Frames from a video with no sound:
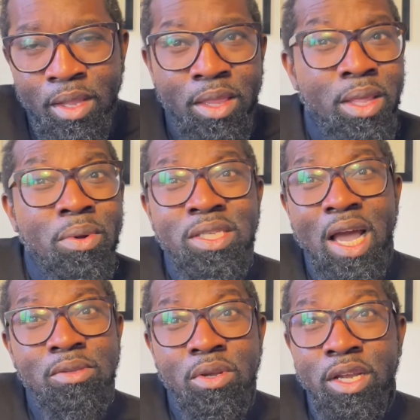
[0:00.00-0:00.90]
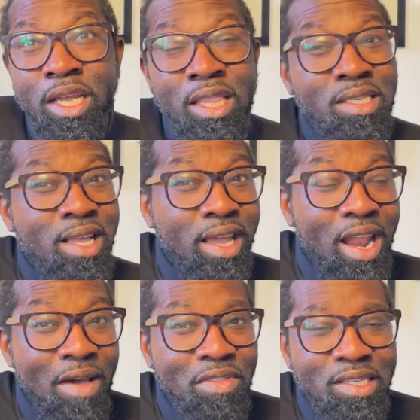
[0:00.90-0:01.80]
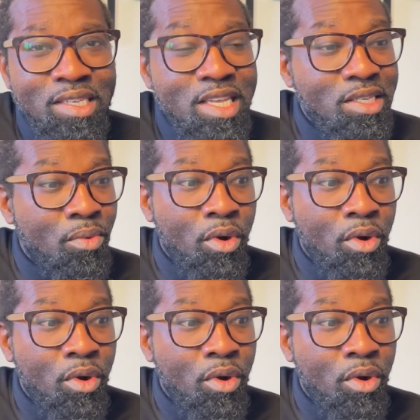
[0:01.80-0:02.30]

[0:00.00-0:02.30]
There were times where in the second half of the season